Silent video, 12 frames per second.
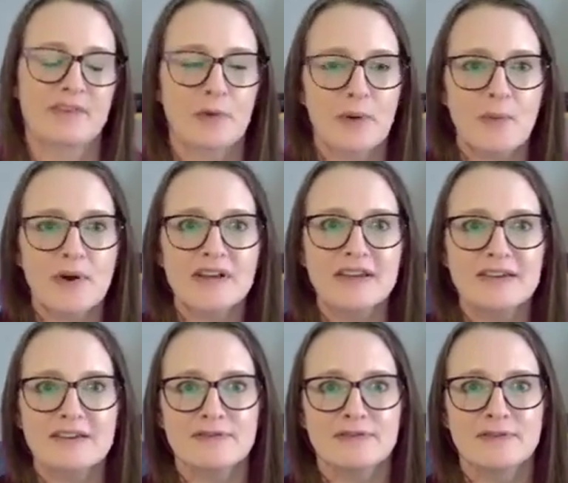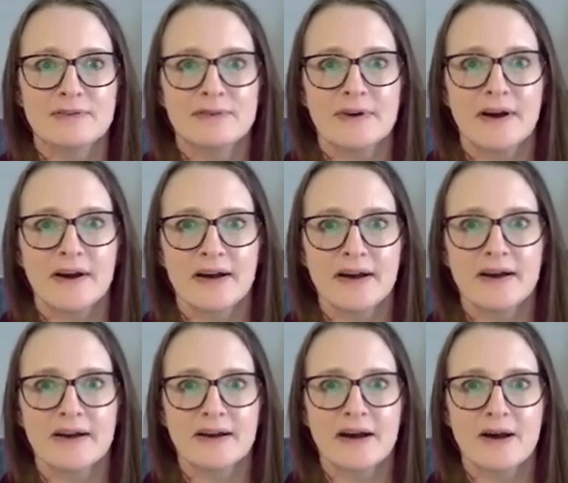So I want to give
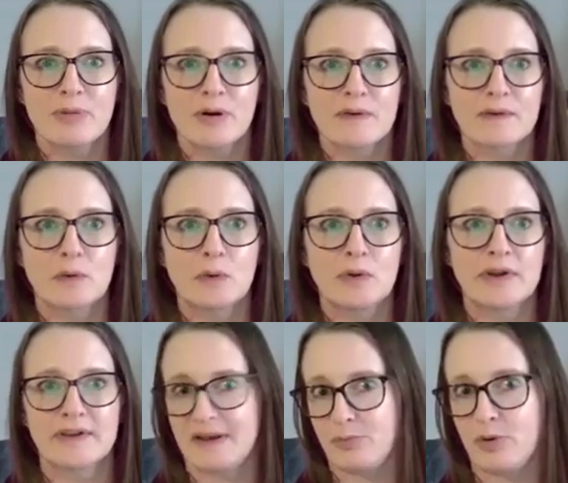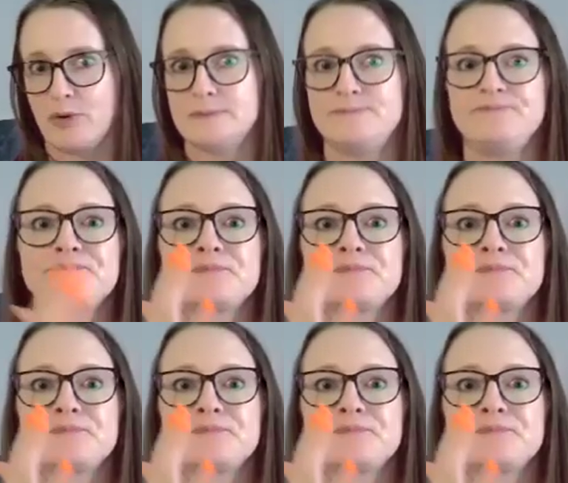a personal example.